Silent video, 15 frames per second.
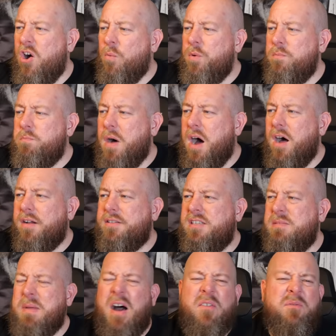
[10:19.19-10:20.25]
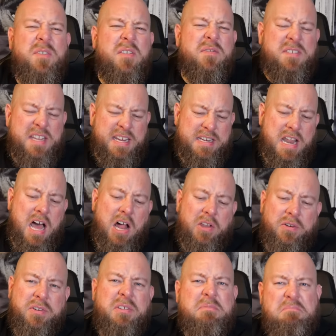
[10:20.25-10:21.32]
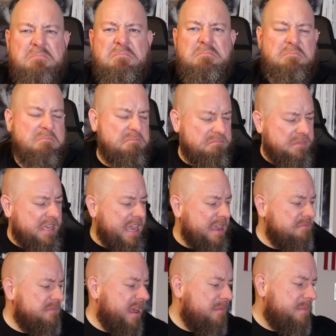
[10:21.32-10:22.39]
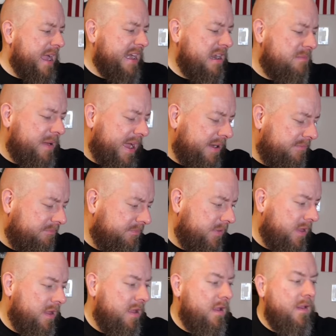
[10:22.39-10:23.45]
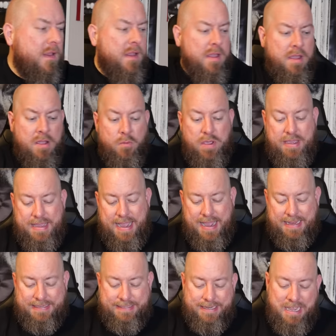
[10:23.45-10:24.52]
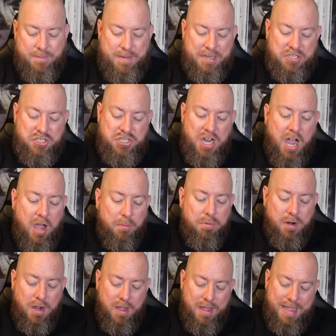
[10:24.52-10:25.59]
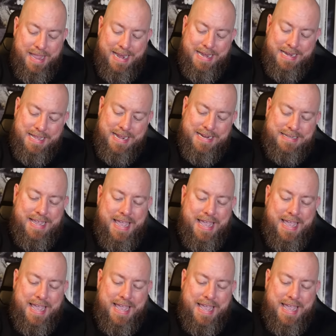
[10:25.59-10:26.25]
open box is about $15. Okay, not bad, not bad. We got some Jabra Elite